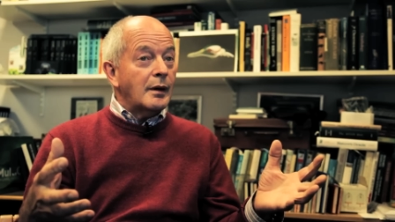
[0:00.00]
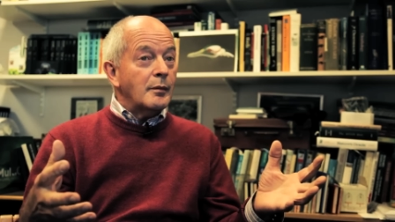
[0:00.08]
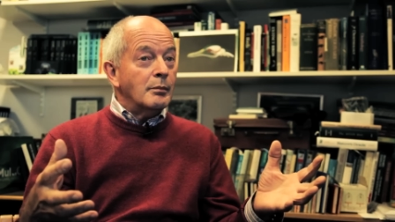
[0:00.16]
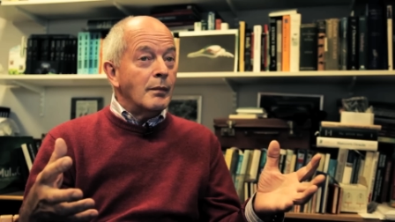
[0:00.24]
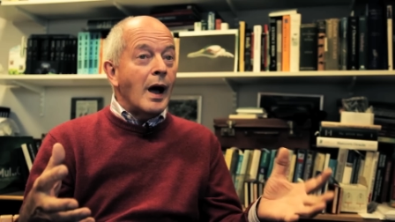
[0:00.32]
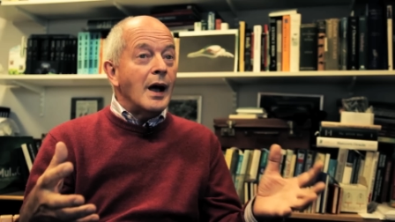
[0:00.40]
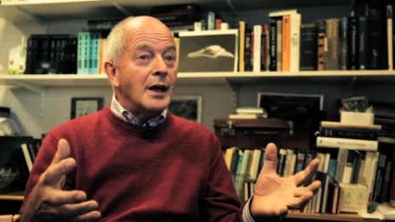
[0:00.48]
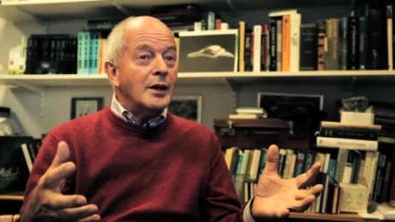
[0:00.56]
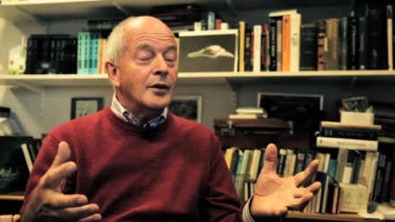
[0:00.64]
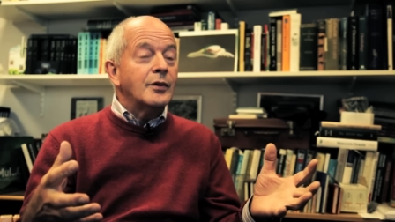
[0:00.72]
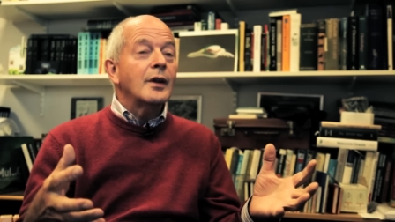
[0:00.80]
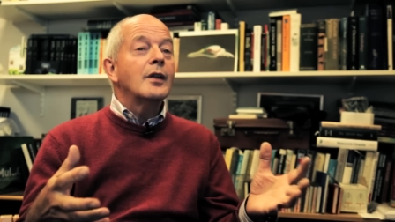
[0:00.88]

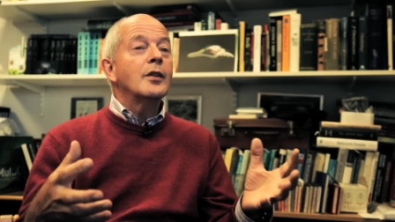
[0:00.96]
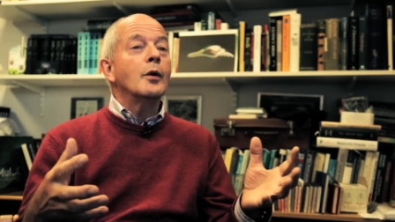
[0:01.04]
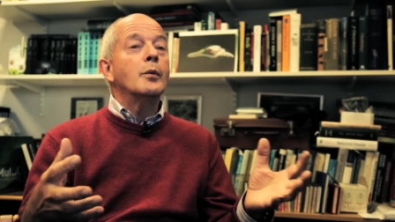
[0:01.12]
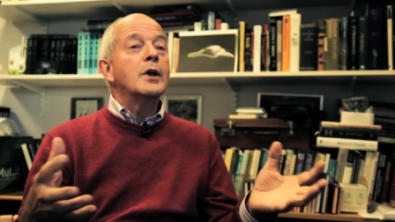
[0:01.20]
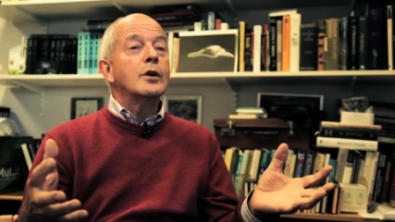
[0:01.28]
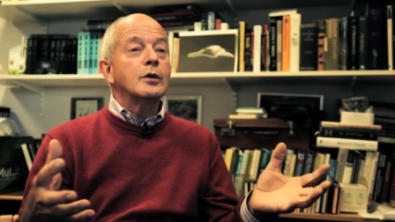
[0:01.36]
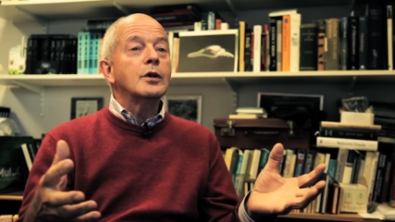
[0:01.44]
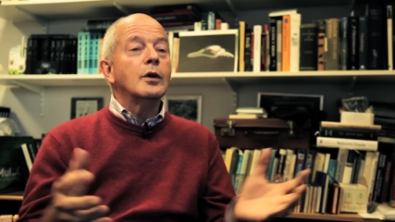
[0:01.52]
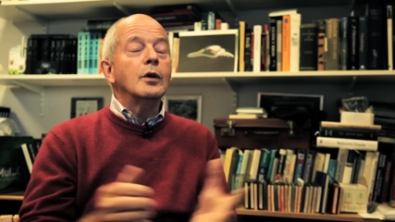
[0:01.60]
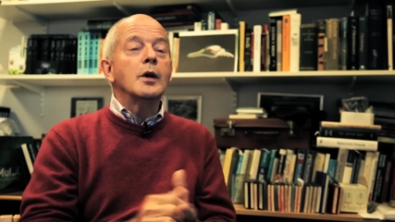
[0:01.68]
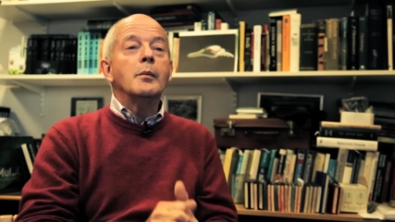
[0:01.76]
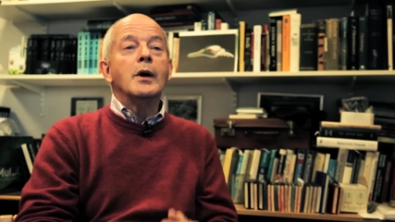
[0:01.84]
minds that we could
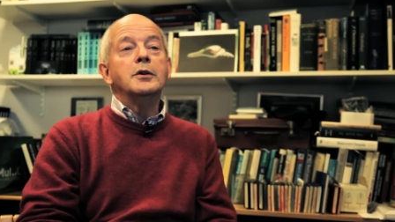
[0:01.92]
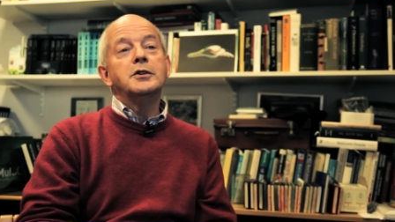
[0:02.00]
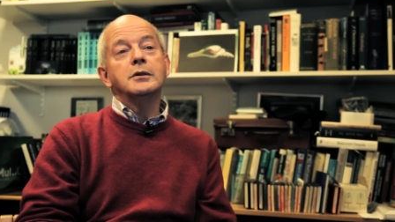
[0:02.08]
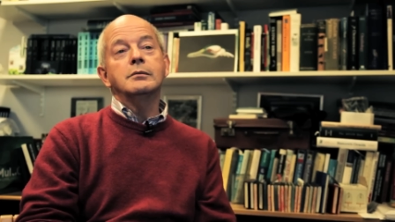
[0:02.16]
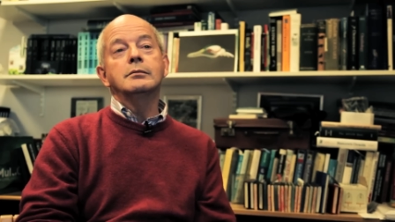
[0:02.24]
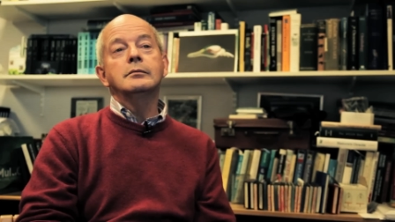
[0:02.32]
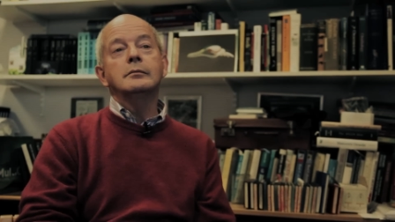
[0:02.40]
call emotion.